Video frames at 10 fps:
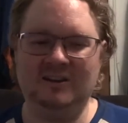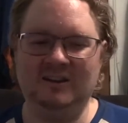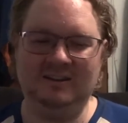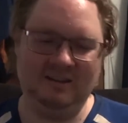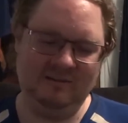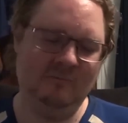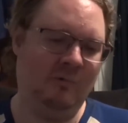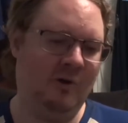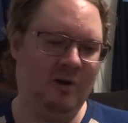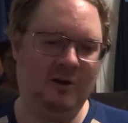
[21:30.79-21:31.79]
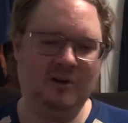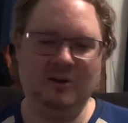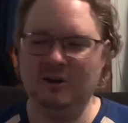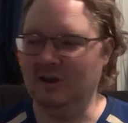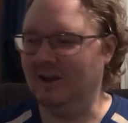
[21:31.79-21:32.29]
It didn't work.
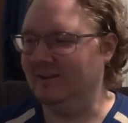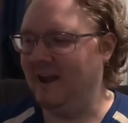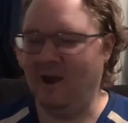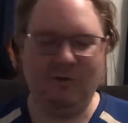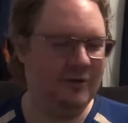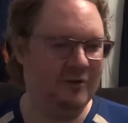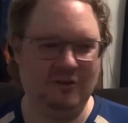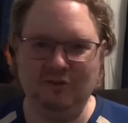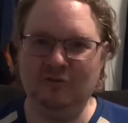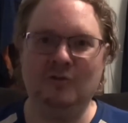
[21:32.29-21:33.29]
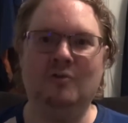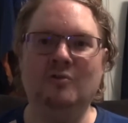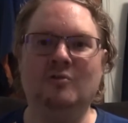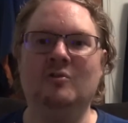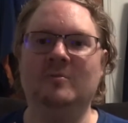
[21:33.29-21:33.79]
And now there's these two
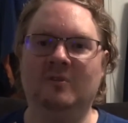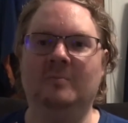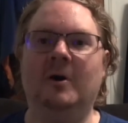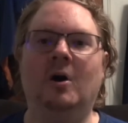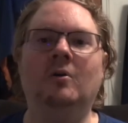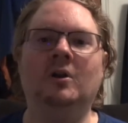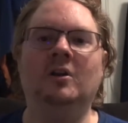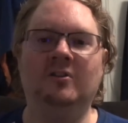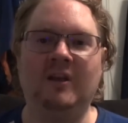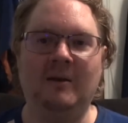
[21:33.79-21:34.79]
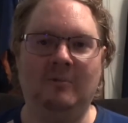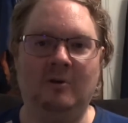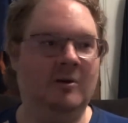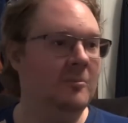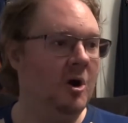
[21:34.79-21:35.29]
groups of ponies that
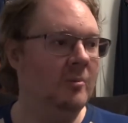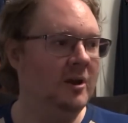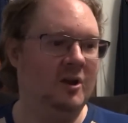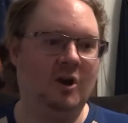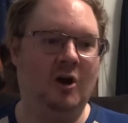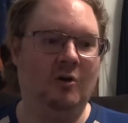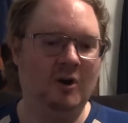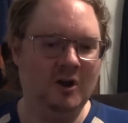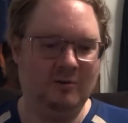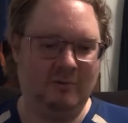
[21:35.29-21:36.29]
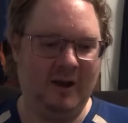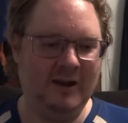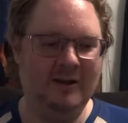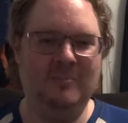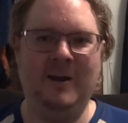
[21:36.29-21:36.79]
were a moment ago
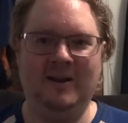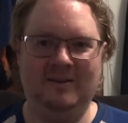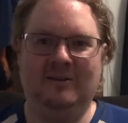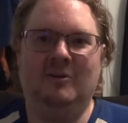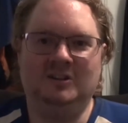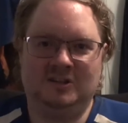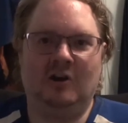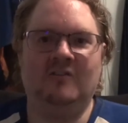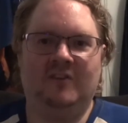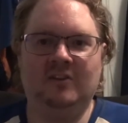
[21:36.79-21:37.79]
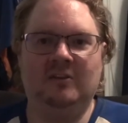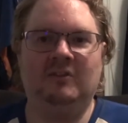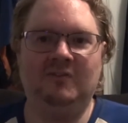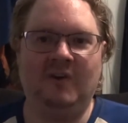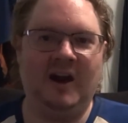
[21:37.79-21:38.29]
ready to basically start
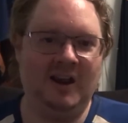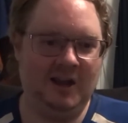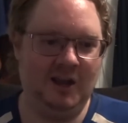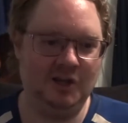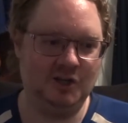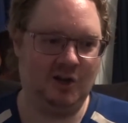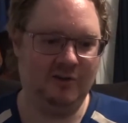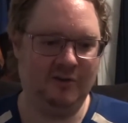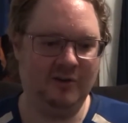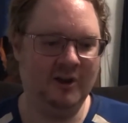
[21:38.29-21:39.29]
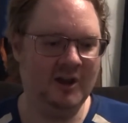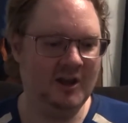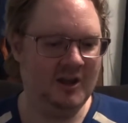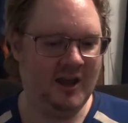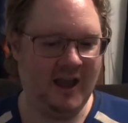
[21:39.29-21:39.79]
physically fighting each other.
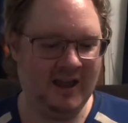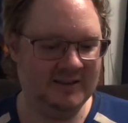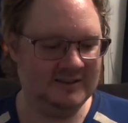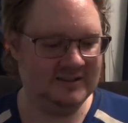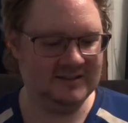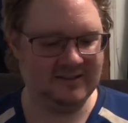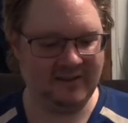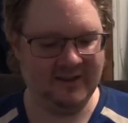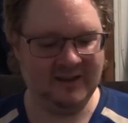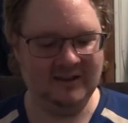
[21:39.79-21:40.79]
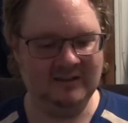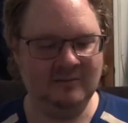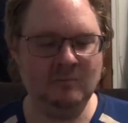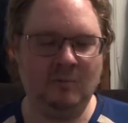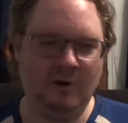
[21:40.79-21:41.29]
And she's like, it
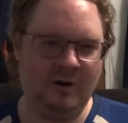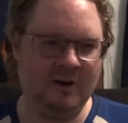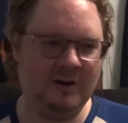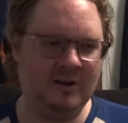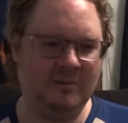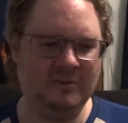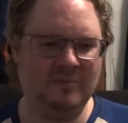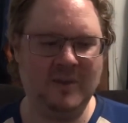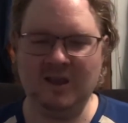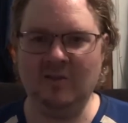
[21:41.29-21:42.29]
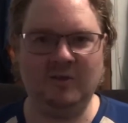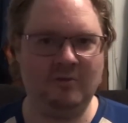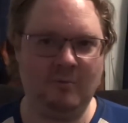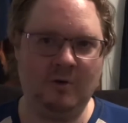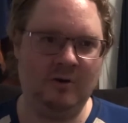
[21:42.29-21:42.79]
didn't work, and I'm just making
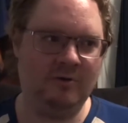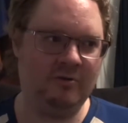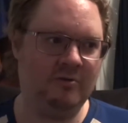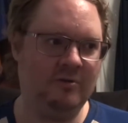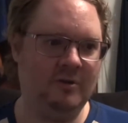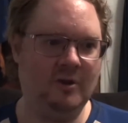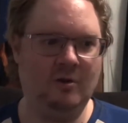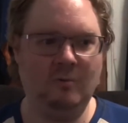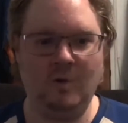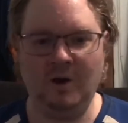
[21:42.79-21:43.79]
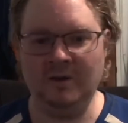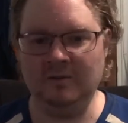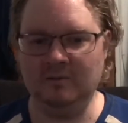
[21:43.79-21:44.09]
things worse. You know what?